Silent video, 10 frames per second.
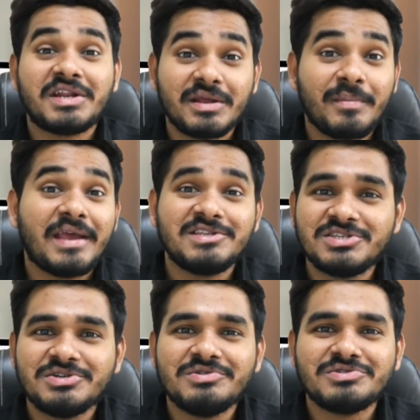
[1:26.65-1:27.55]
So it
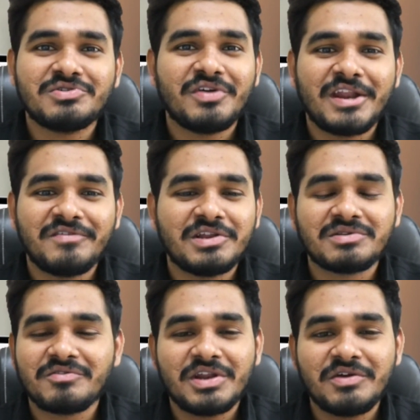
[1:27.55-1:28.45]
reminds you, so
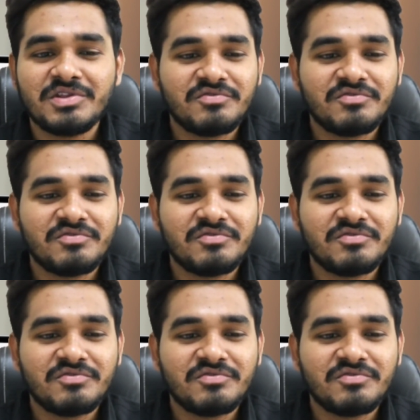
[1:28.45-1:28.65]
whenever